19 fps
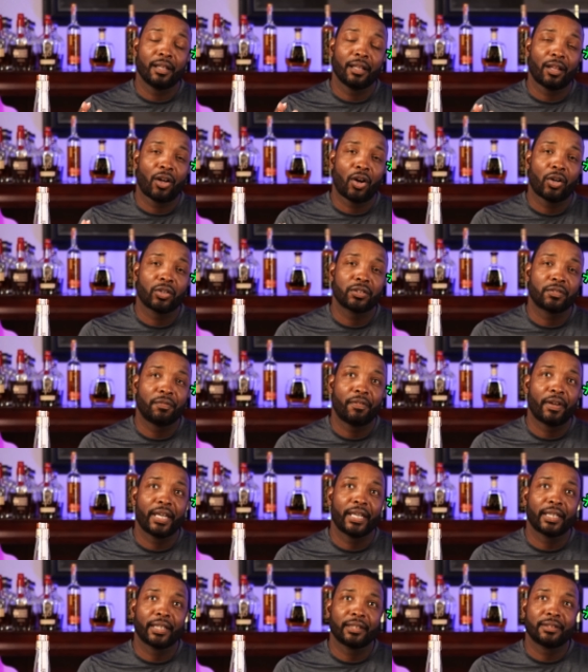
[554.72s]
Las
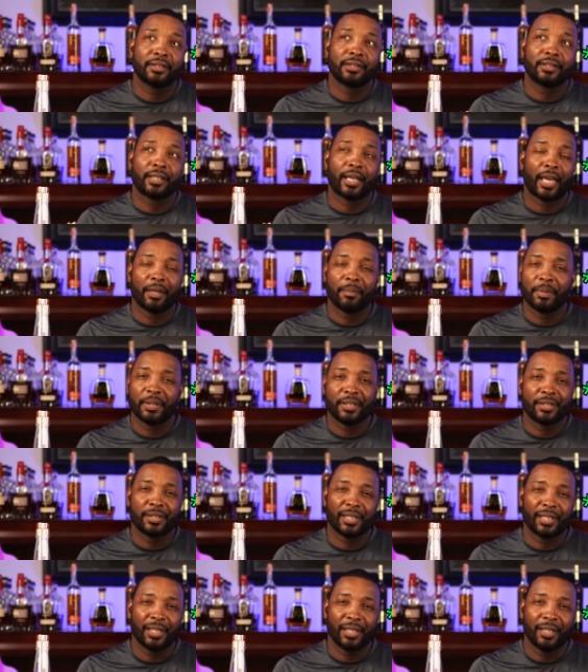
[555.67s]
Vegas
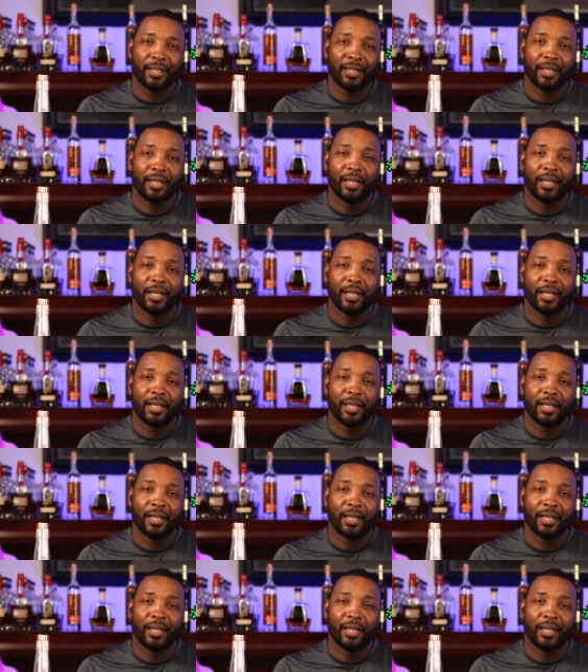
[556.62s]
ABC.